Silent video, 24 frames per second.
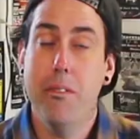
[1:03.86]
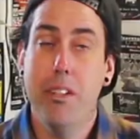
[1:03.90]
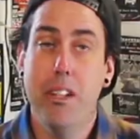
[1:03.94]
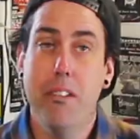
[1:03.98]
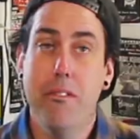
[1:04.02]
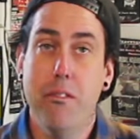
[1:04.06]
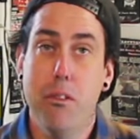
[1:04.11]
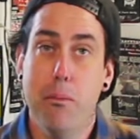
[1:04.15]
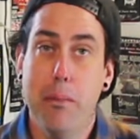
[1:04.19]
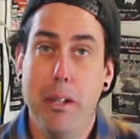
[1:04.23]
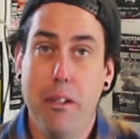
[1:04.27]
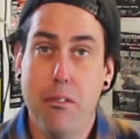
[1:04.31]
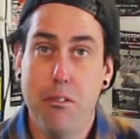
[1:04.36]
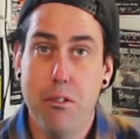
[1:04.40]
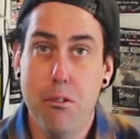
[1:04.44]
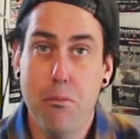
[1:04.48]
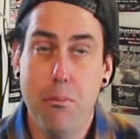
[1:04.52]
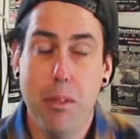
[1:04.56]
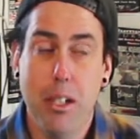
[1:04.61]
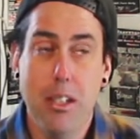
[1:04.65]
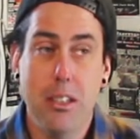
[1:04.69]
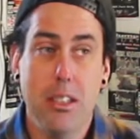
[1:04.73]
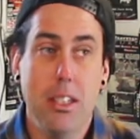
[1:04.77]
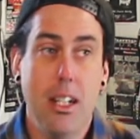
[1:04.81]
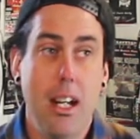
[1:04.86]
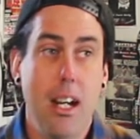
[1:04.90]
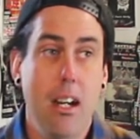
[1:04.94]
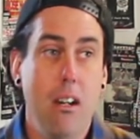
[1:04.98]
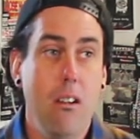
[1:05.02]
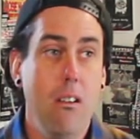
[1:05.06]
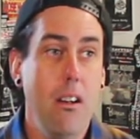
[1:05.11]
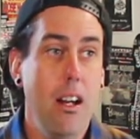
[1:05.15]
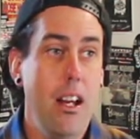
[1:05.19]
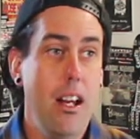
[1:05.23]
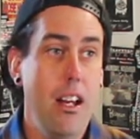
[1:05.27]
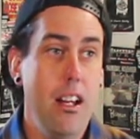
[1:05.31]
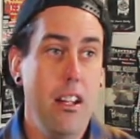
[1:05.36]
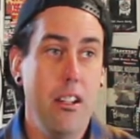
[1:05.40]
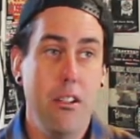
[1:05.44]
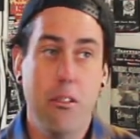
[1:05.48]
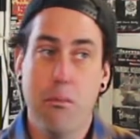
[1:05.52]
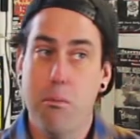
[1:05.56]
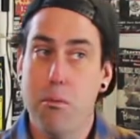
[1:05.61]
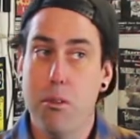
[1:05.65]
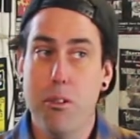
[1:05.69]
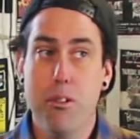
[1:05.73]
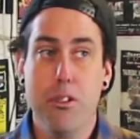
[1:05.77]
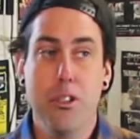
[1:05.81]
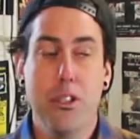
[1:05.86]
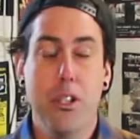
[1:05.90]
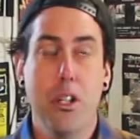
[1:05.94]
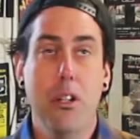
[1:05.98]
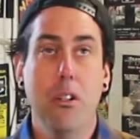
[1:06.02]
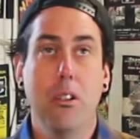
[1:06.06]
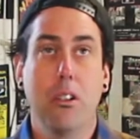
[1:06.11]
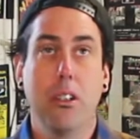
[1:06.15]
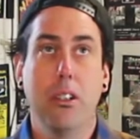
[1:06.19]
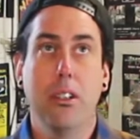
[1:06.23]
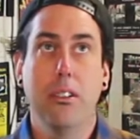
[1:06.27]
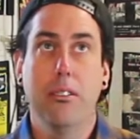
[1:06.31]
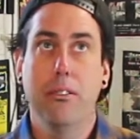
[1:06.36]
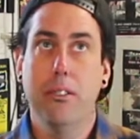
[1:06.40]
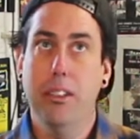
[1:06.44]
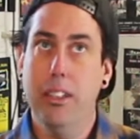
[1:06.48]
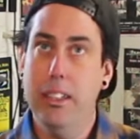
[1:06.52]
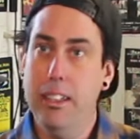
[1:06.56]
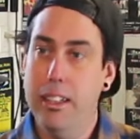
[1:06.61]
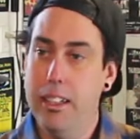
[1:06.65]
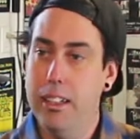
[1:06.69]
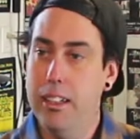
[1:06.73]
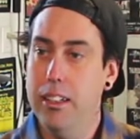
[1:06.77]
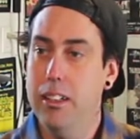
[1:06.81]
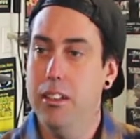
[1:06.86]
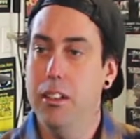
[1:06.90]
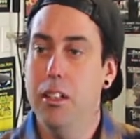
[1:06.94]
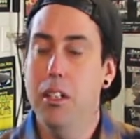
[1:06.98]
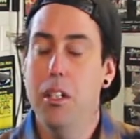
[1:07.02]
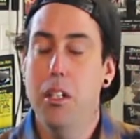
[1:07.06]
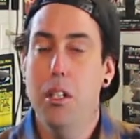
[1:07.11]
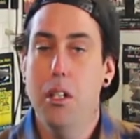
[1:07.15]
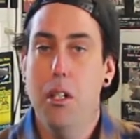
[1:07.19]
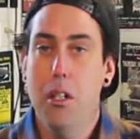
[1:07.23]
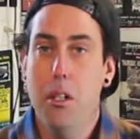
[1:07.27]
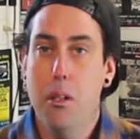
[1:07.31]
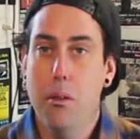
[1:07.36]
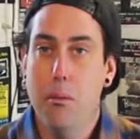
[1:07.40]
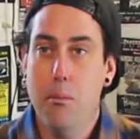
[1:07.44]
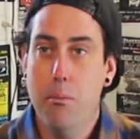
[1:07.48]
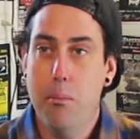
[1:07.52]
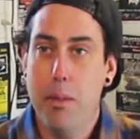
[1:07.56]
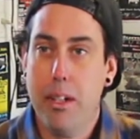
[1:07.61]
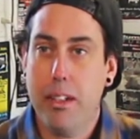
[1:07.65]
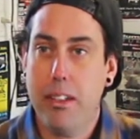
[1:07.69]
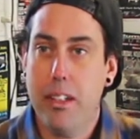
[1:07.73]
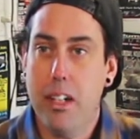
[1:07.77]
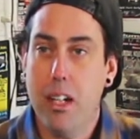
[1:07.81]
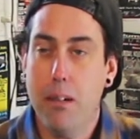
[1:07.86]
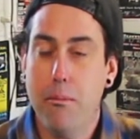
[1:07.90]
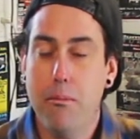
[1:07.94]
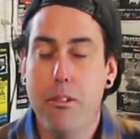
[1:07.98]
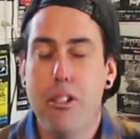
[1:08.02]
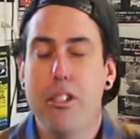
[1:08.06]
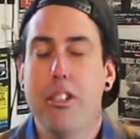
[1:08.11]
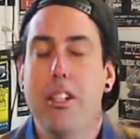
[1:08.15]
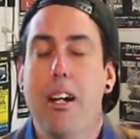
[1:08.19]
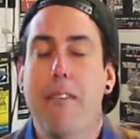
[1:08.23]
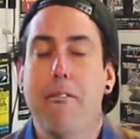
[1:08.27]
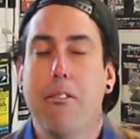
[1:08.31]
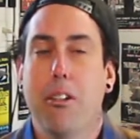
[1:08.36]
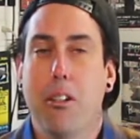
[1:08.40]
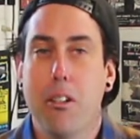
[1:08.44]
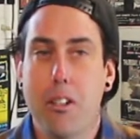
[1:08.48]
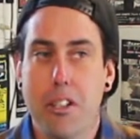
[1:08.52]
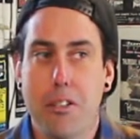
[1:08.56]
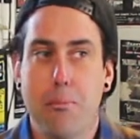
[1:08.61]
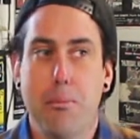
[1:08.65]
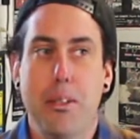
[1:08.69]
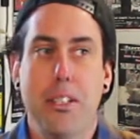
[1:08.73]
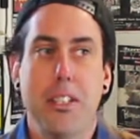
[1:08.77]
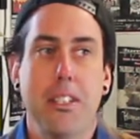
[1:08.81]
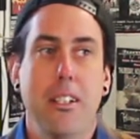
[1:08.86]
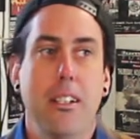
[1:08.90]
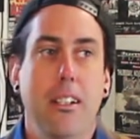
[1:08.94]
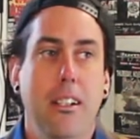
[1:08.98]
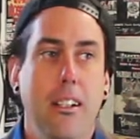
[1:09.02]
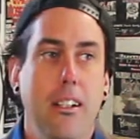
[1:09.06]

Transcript: in for about 2 months now, and we're stoked. We picked it up just after Christmas.